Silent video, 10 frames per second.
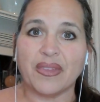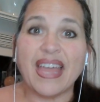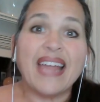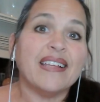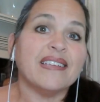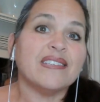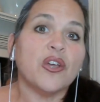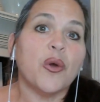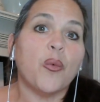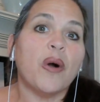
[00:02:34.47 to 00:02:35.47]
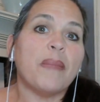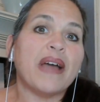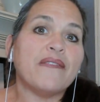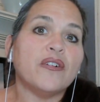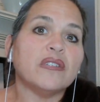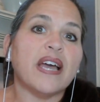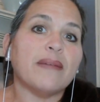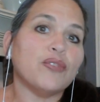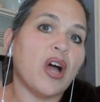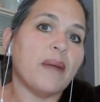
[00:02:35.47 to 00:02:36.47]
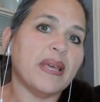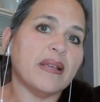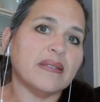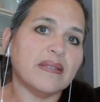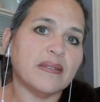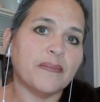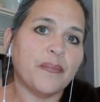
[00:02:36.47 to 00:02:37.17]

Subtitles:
That is what my full-time job is.